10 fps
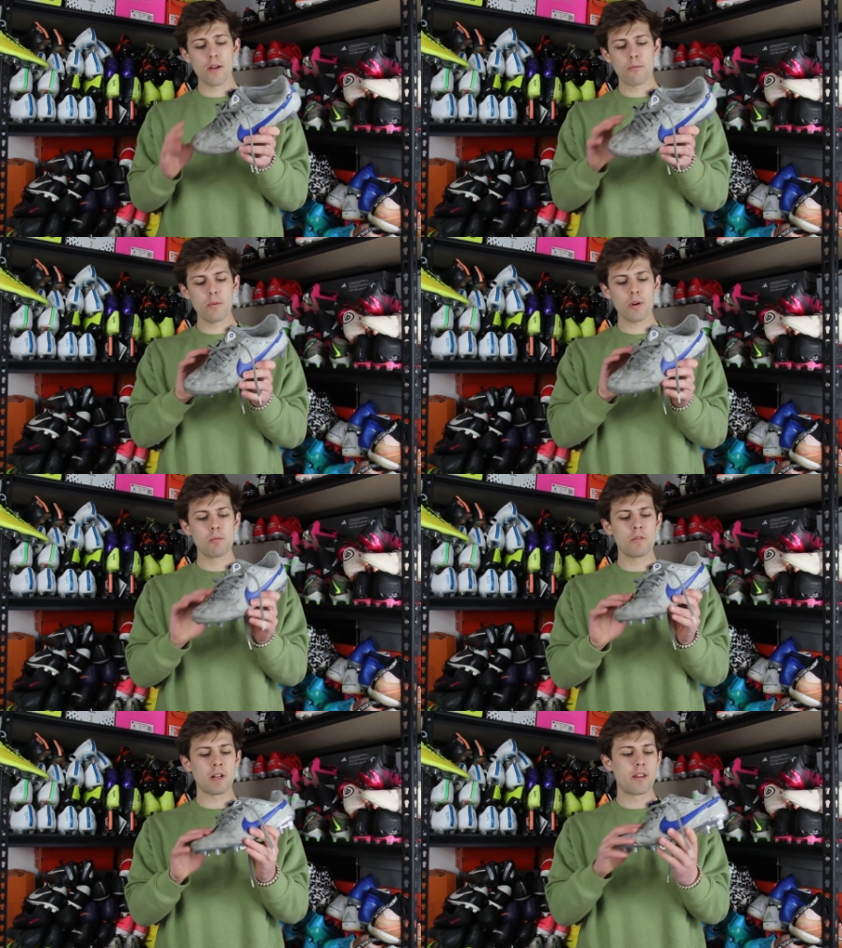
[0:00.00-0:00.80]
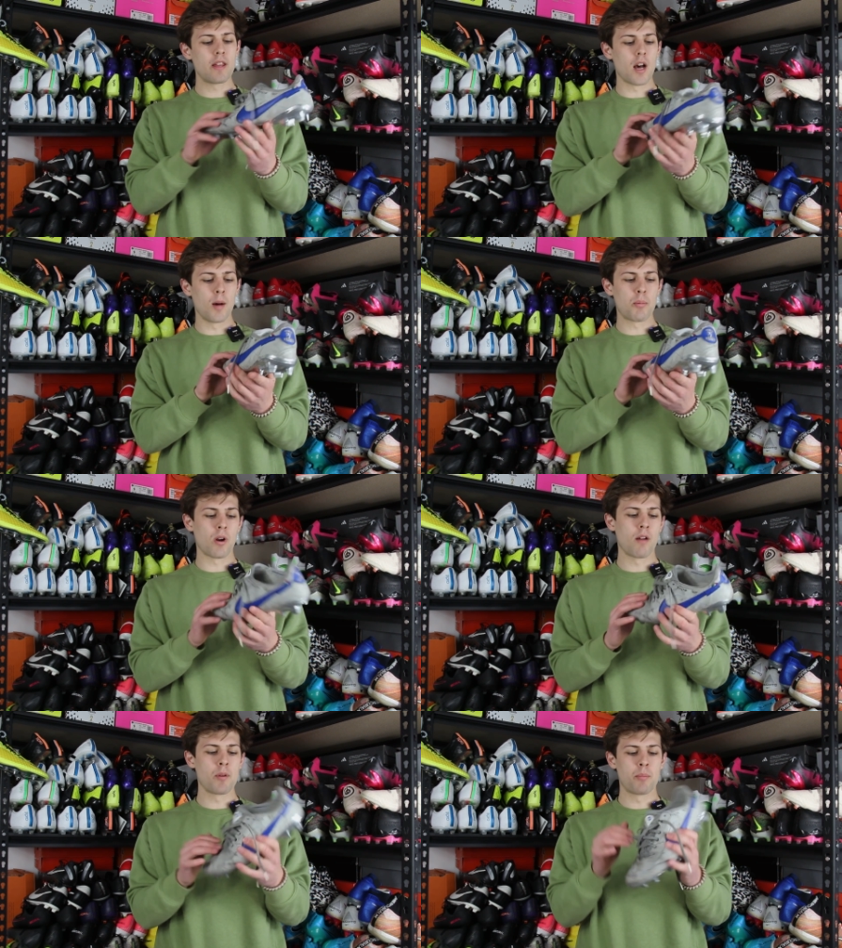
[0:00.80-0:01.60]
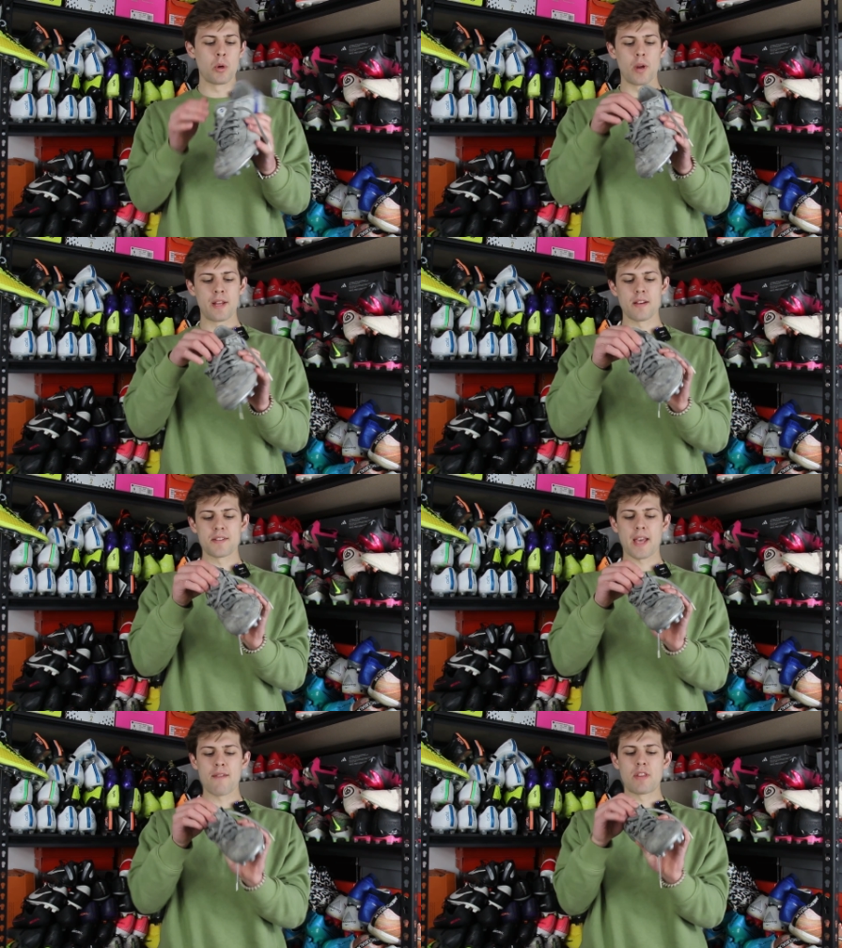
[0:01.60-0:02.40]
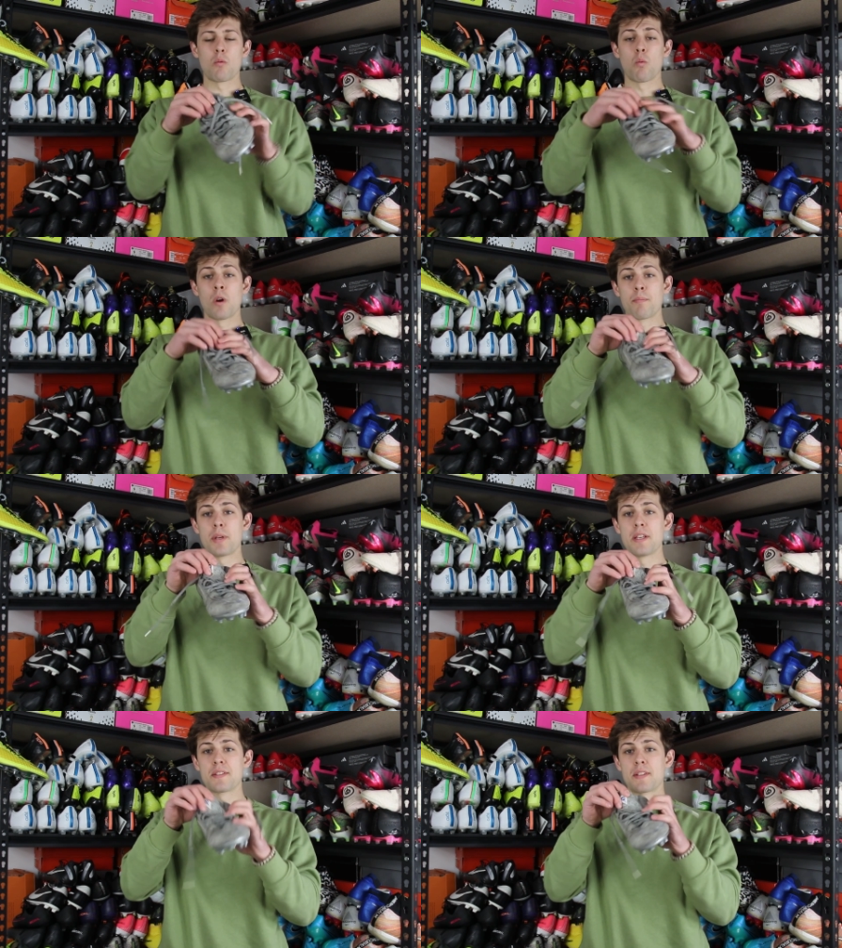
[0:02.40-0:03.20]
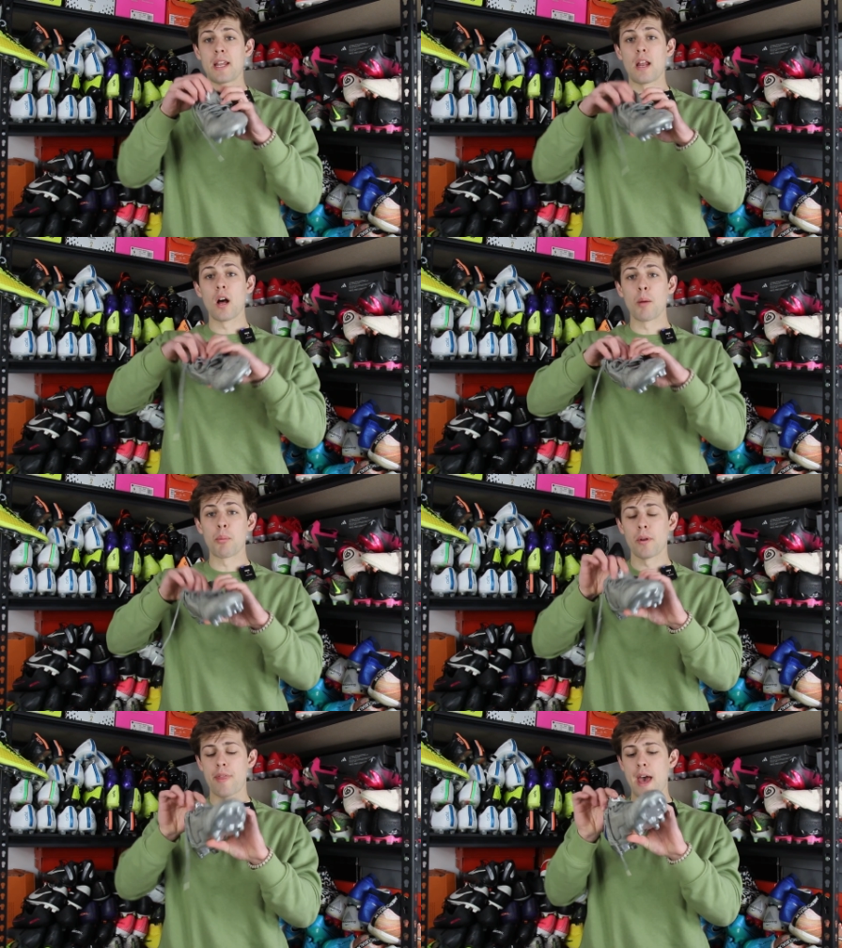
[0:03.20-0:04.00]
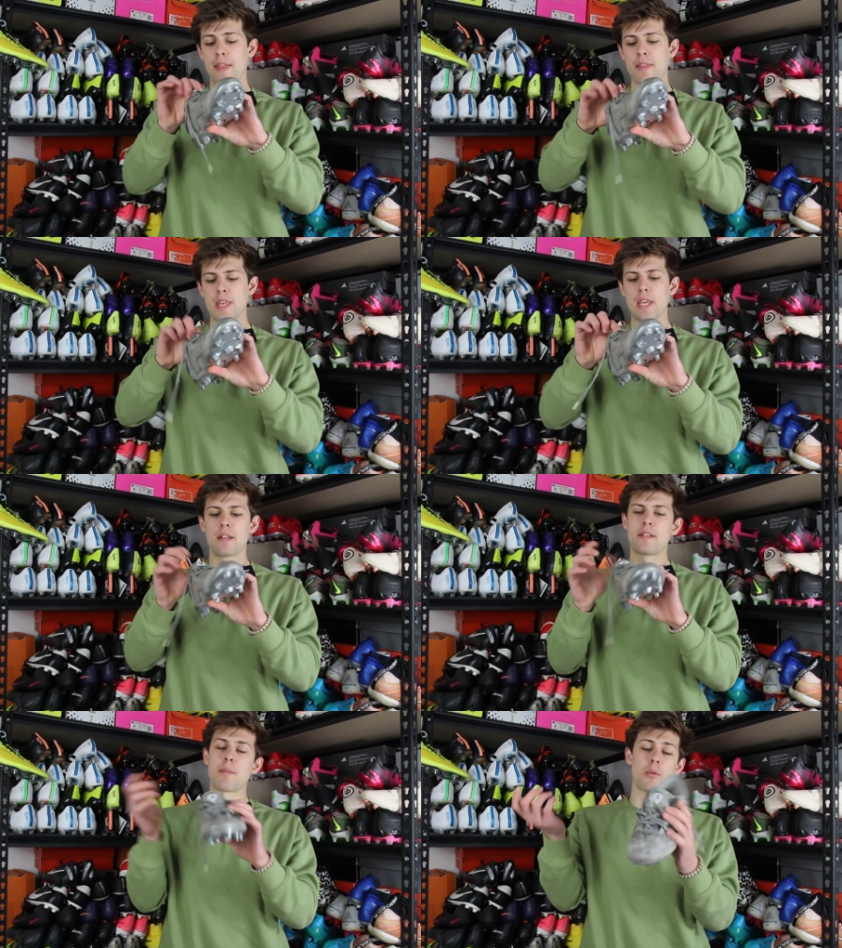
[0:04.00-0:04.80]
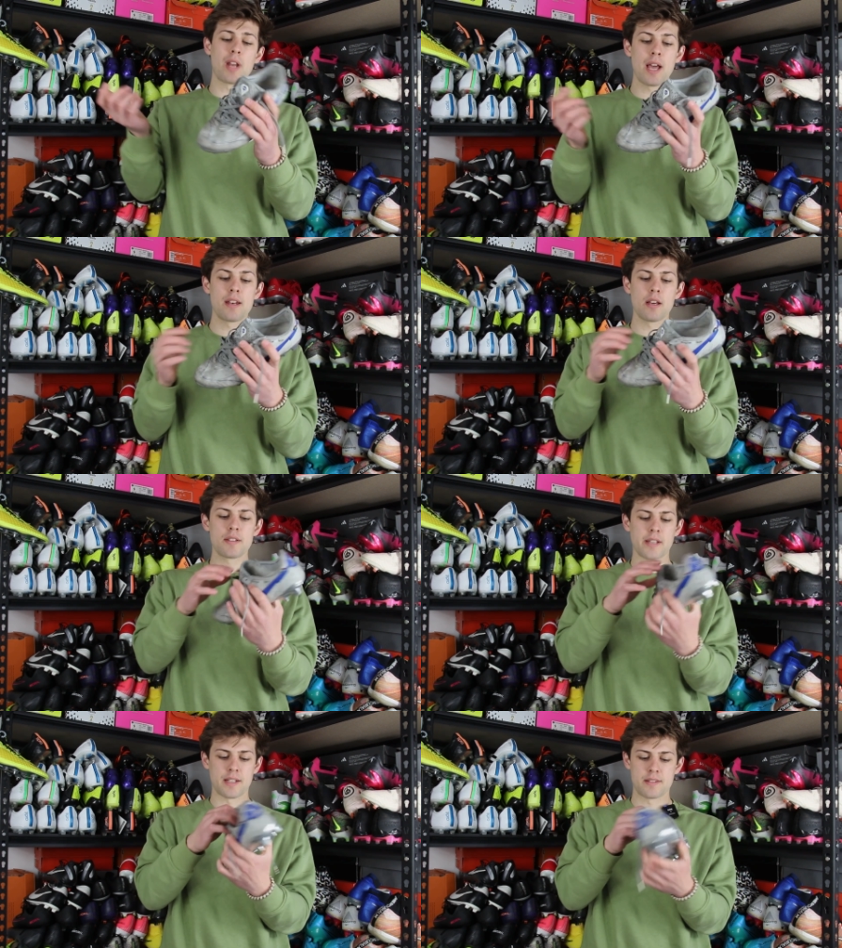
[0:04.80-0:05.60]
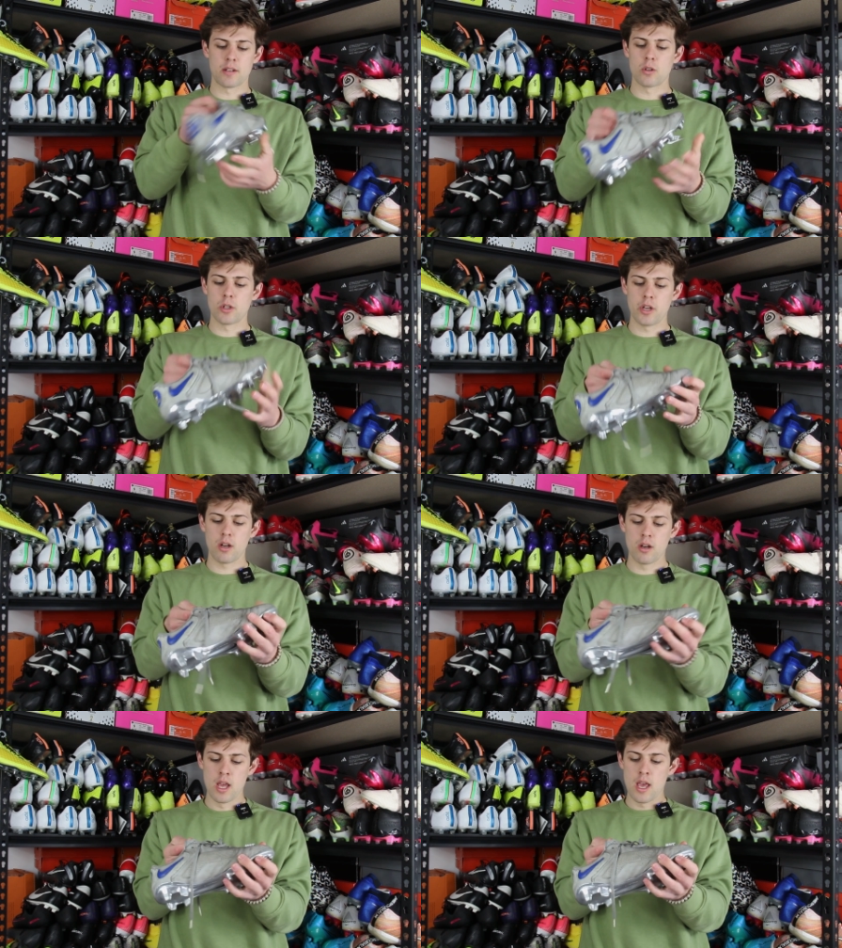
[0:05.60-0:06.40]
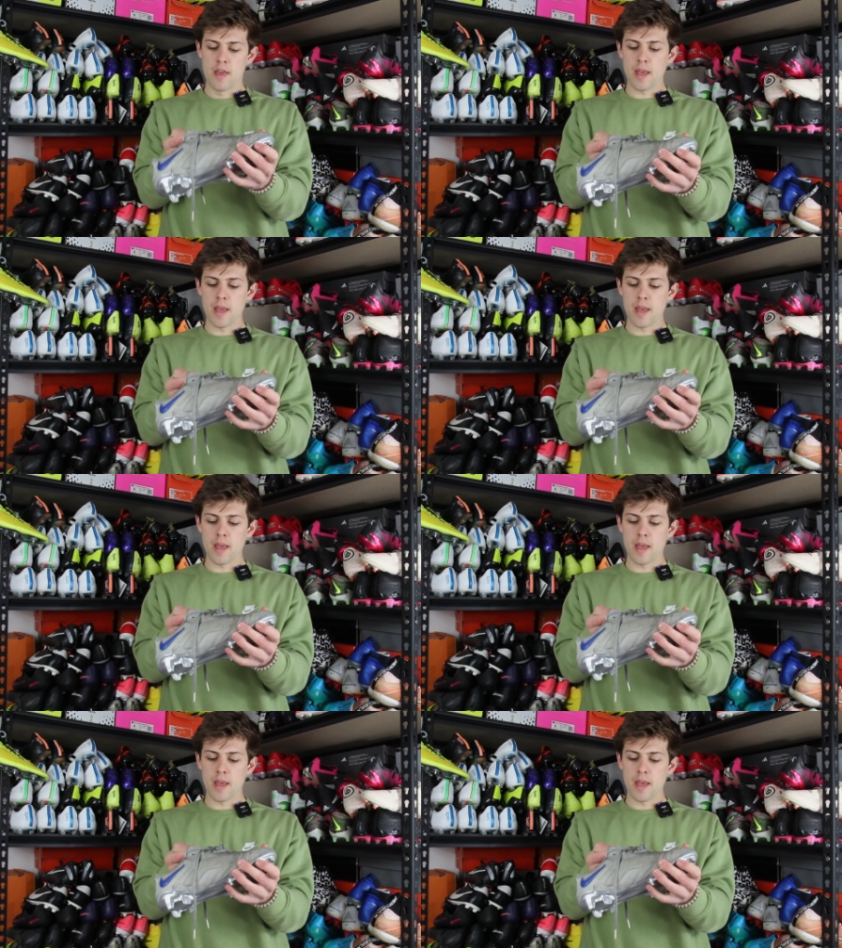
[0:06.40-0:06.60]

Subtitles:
if we want to move on to the upper of the boot, it does have the one-piece knit upper that the Tiempo 9 does, like I said earlier.